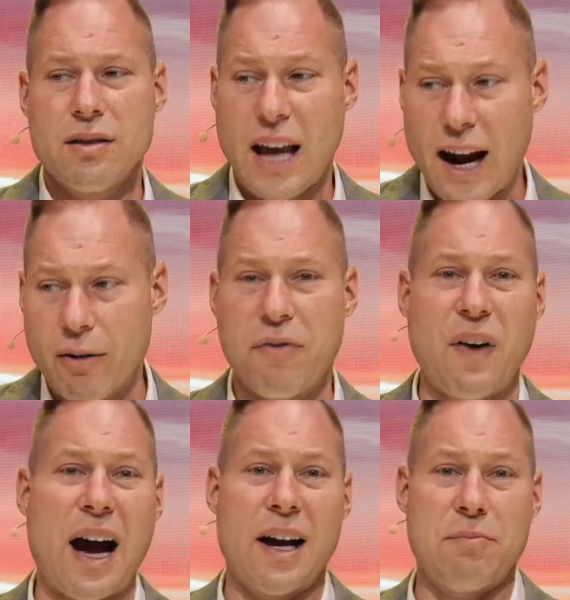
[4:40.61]

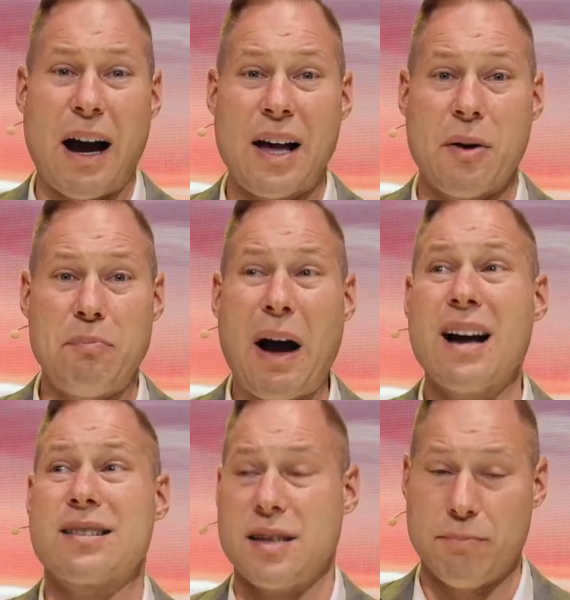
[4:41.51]
terrified by the
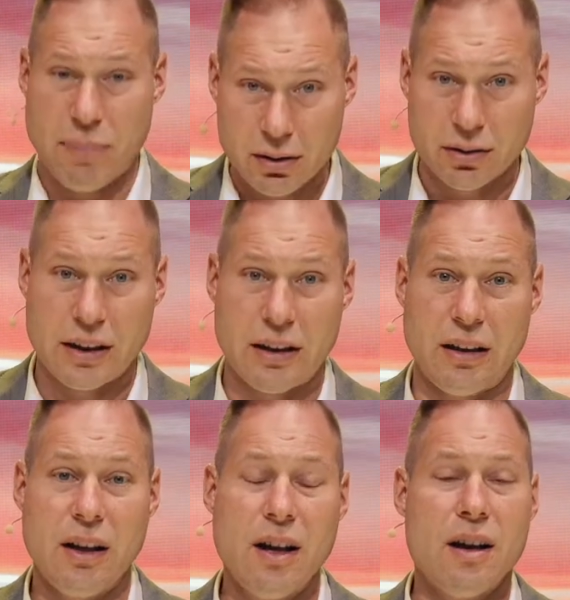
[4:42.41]
possibility
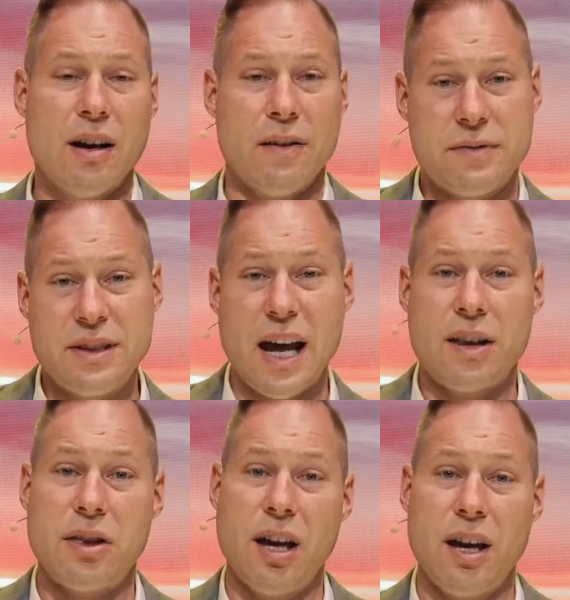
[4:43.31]
of
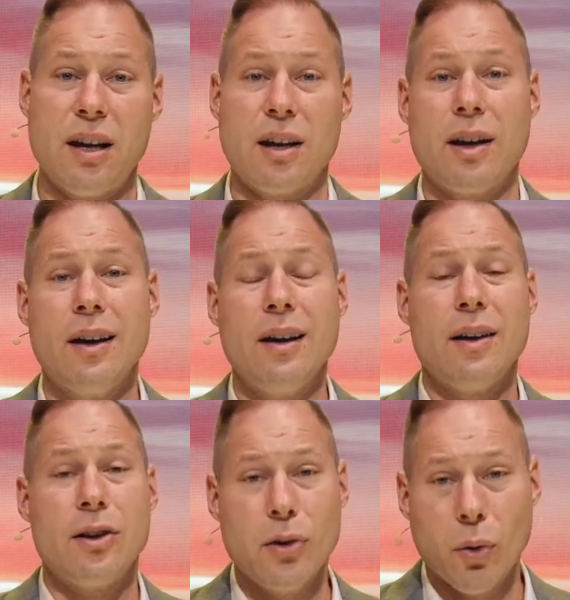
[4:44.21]
death hitting
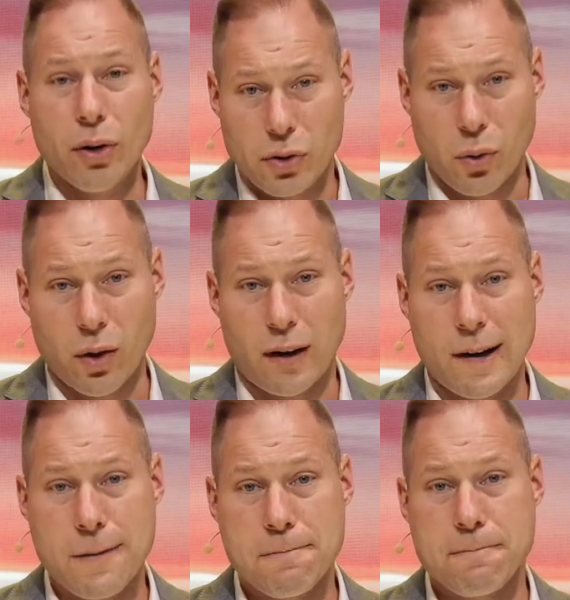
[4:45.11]
your
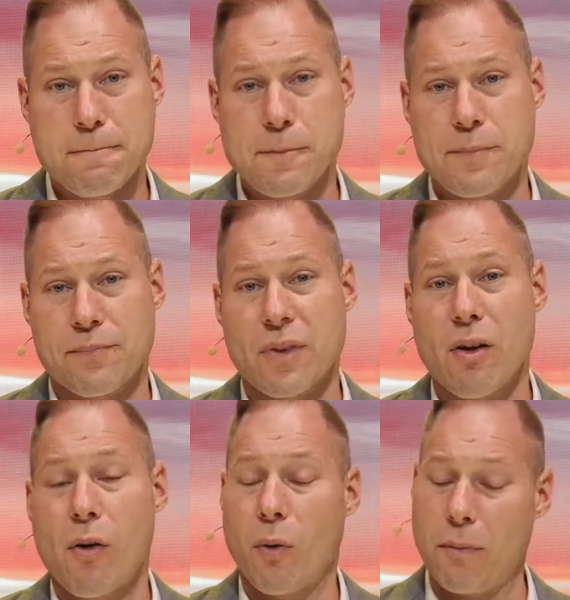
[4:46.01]
door.
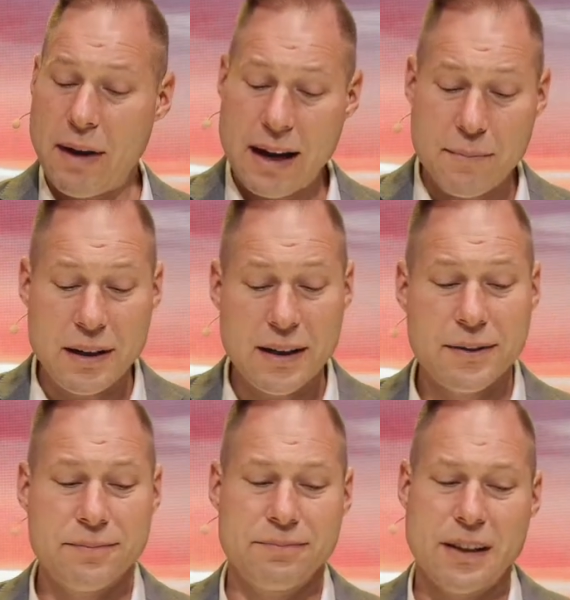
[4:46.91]
Or
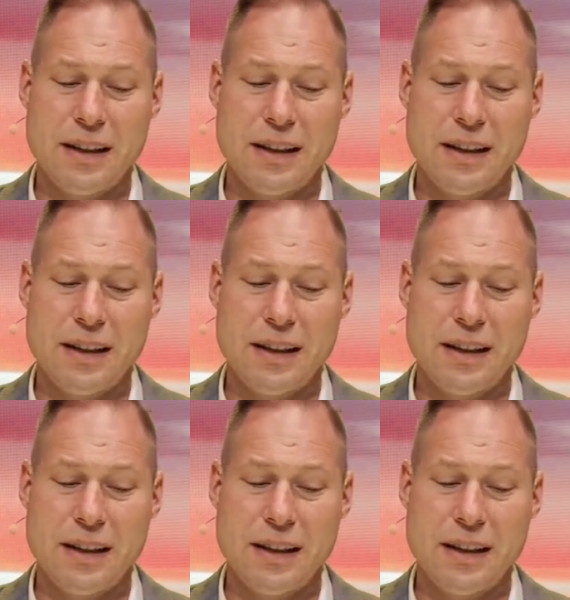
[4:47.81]
maybe,